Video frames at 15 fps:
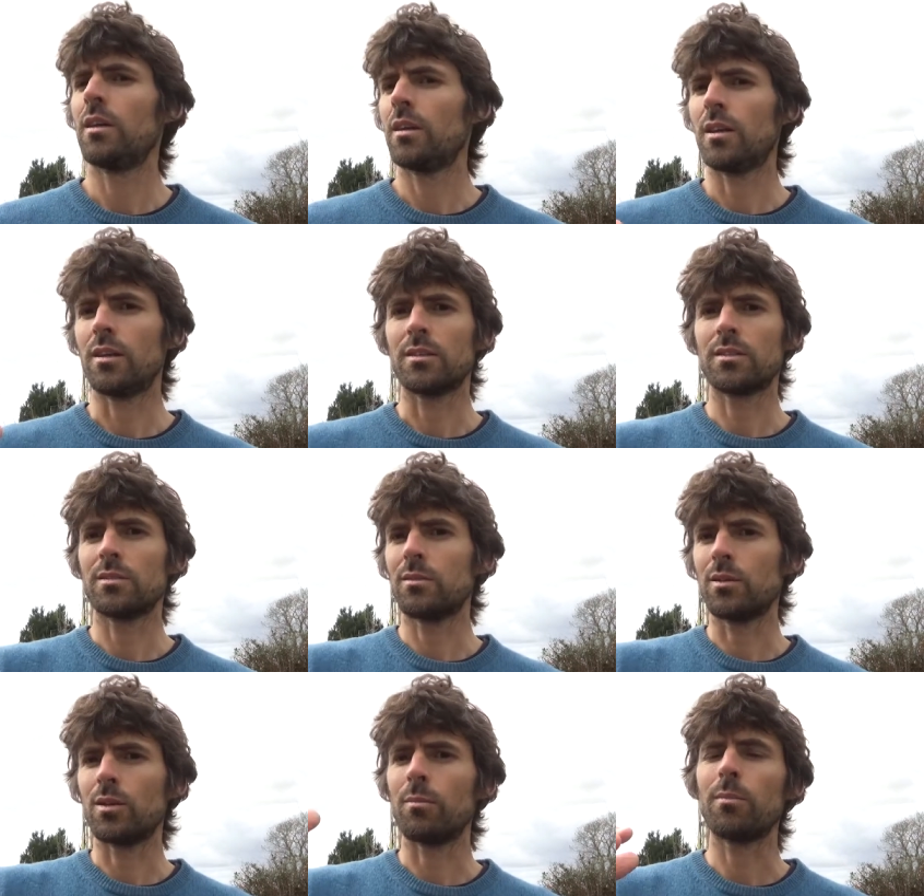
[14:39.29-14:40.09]
It's,
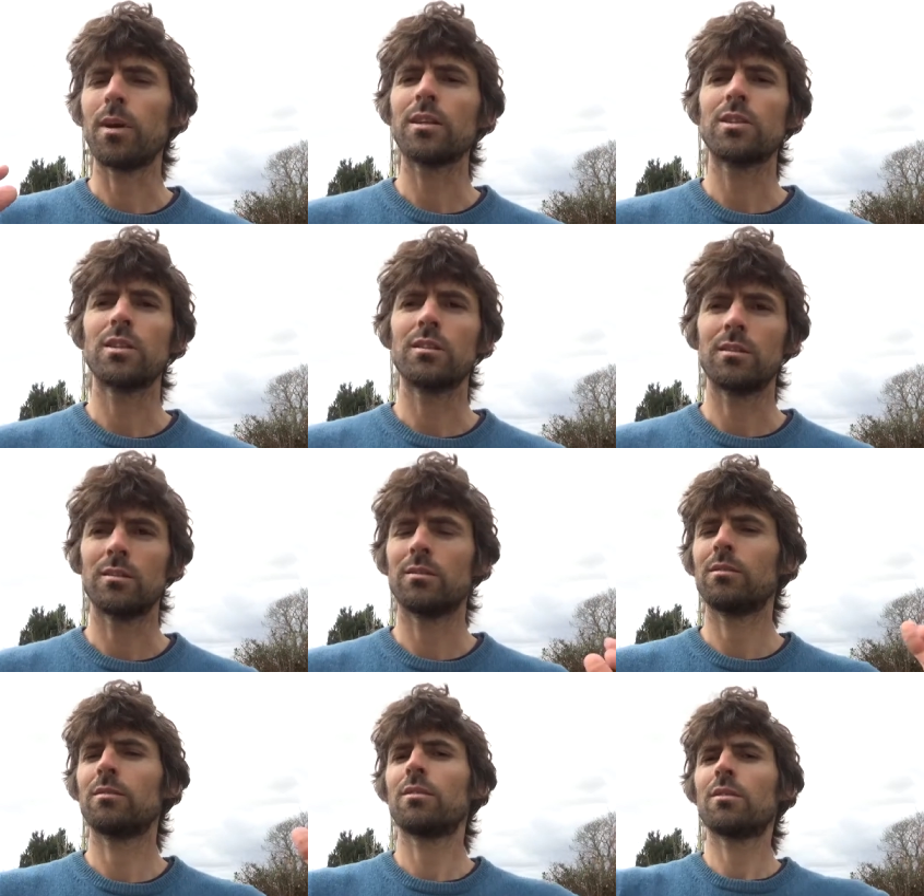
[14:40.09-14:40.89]
you know, imagine
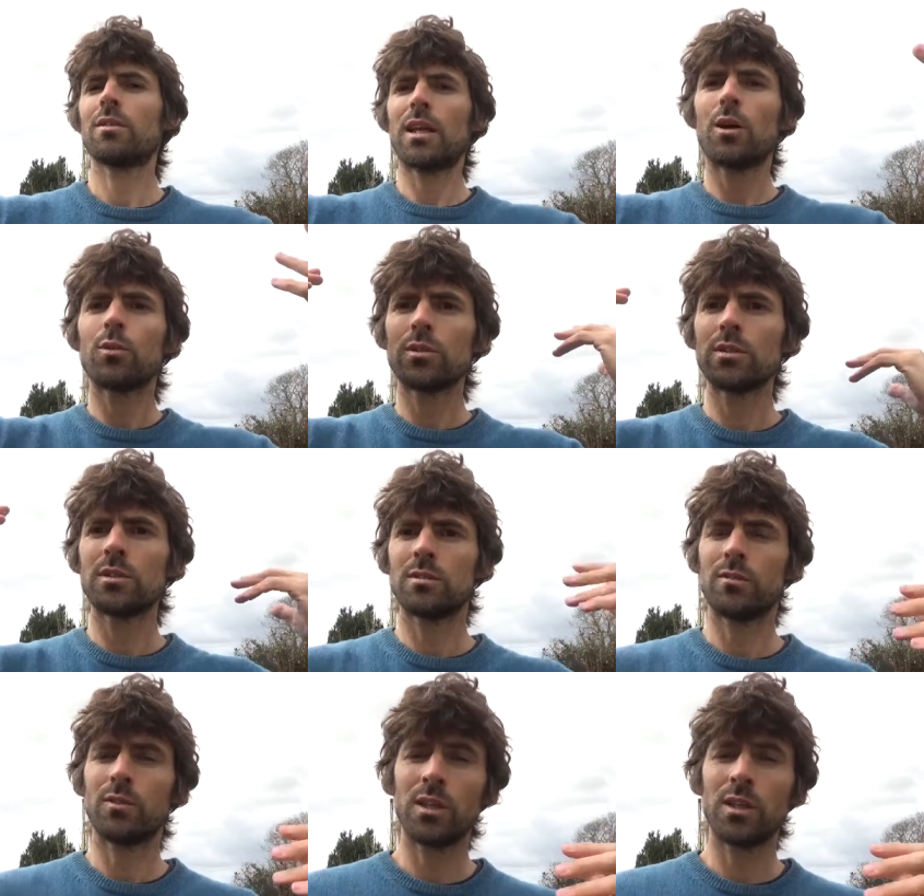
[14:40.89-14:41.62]
thousands of